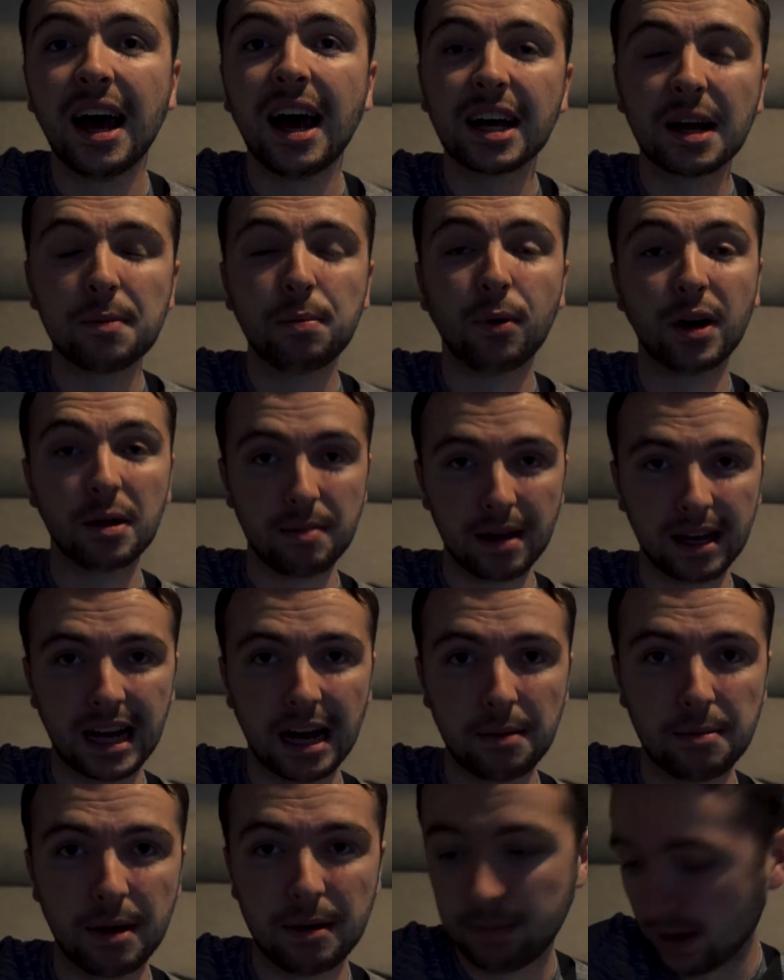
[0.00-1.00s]
I could probably make it
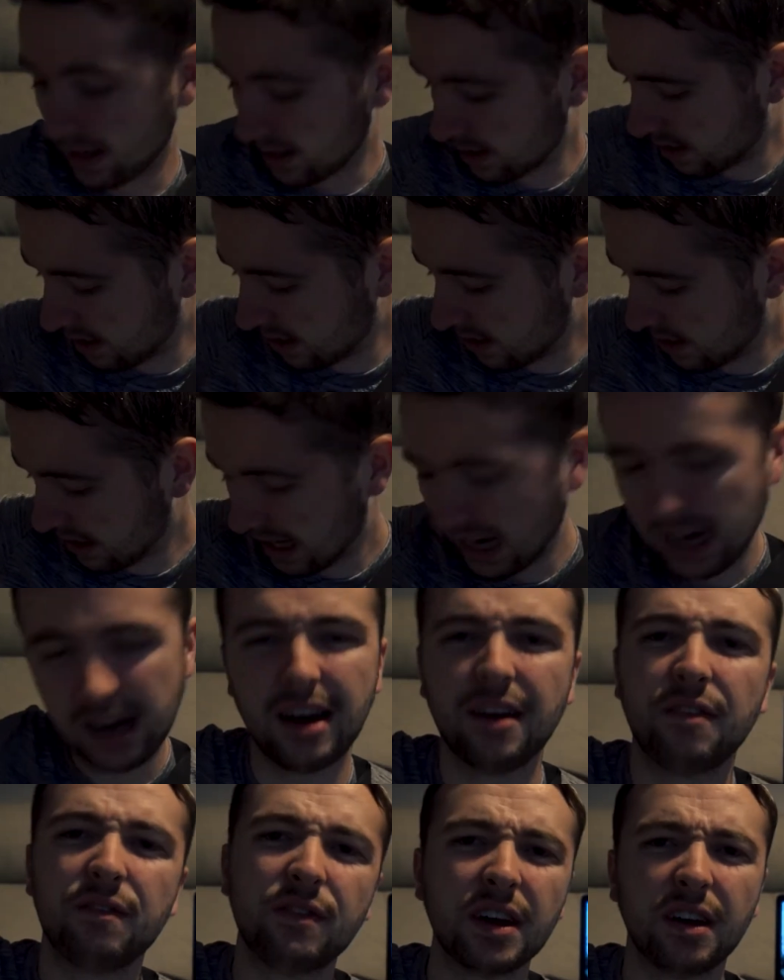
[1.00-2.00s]
a bit bigger.
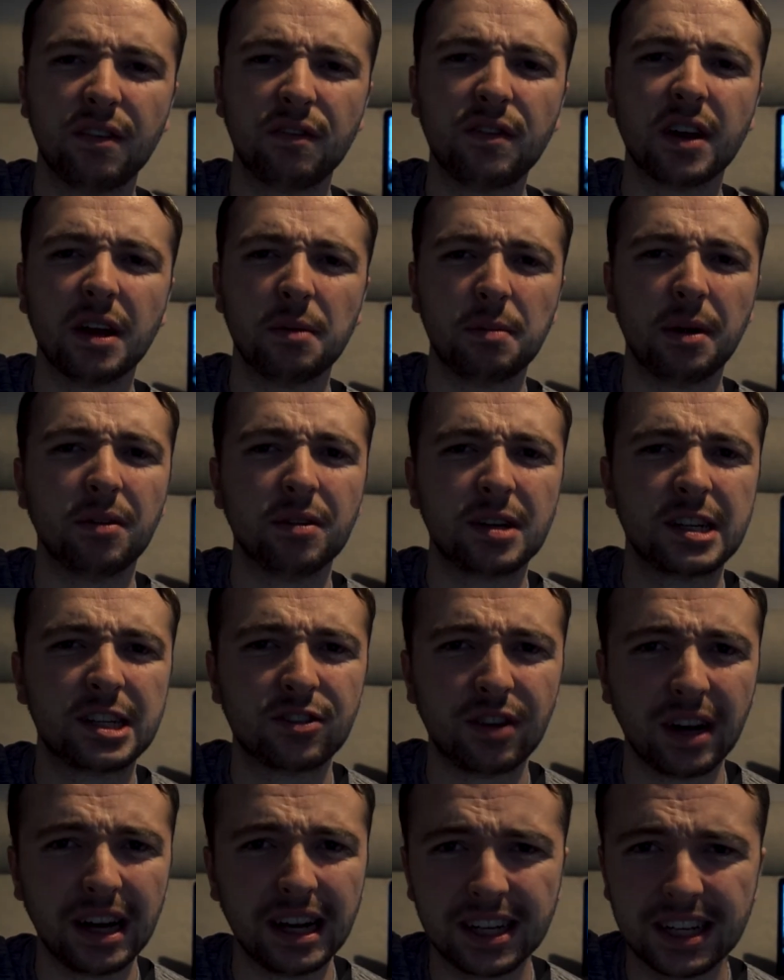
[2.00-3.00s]
I feel a bit
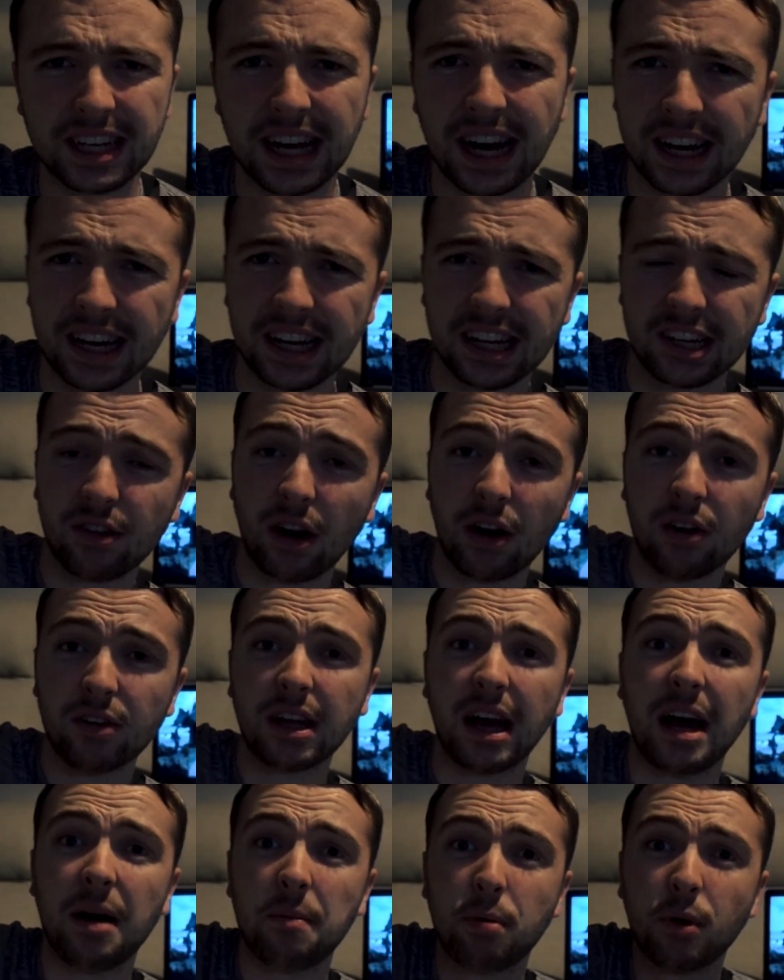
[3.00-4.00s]
strange carrying this around.
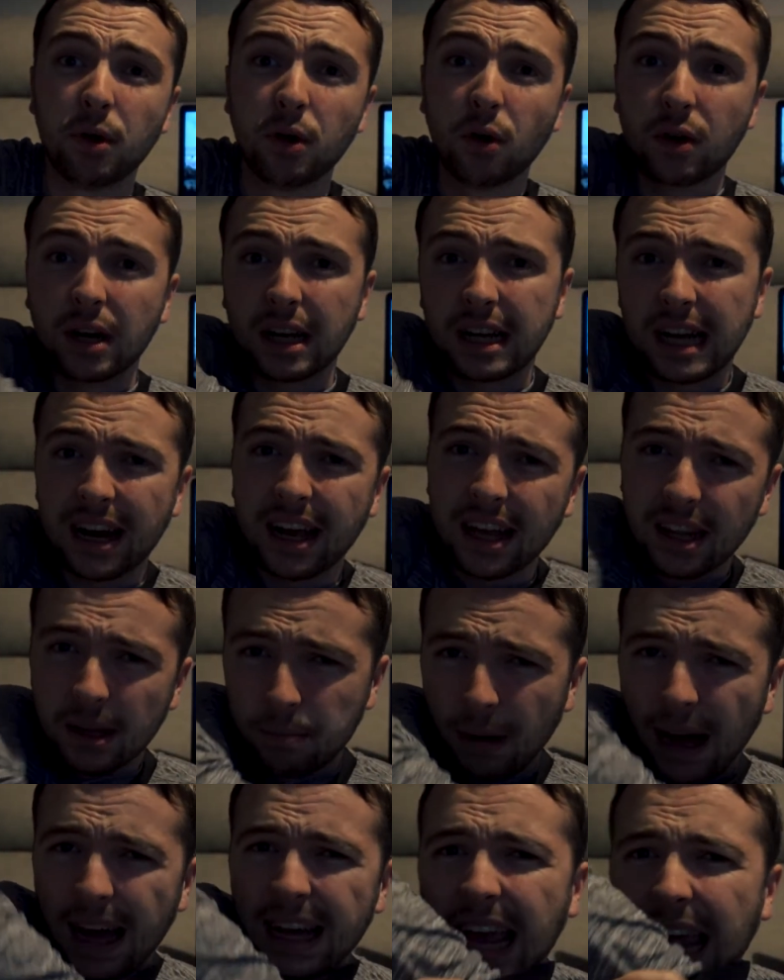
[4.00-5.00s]
I'm probably not going to carry it in the
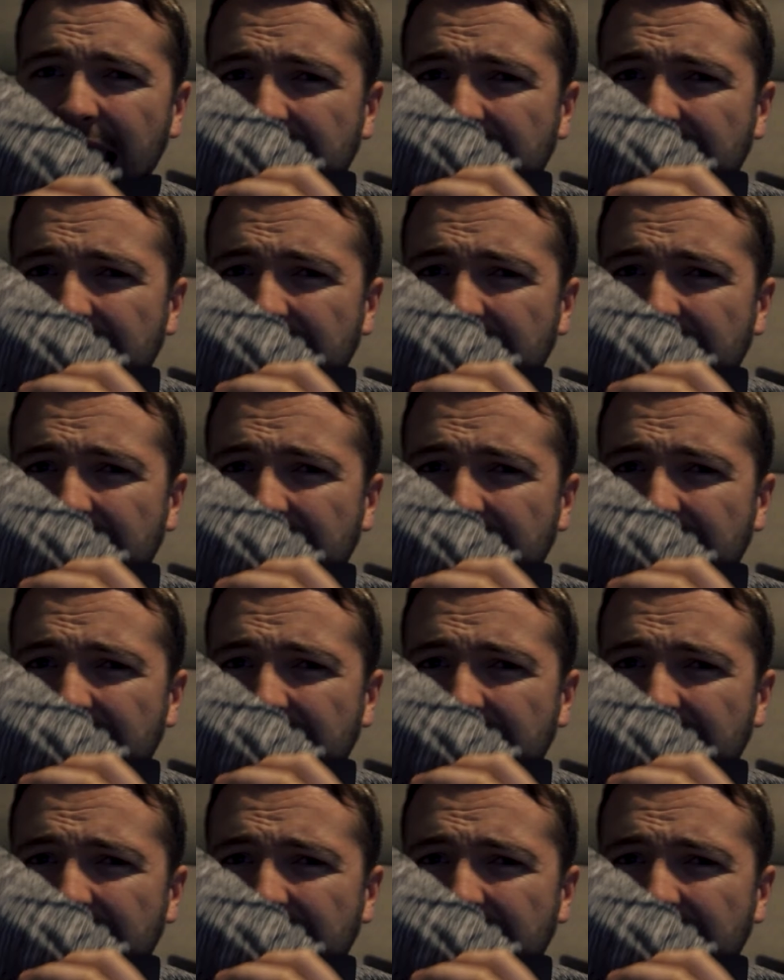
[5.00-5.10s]
bag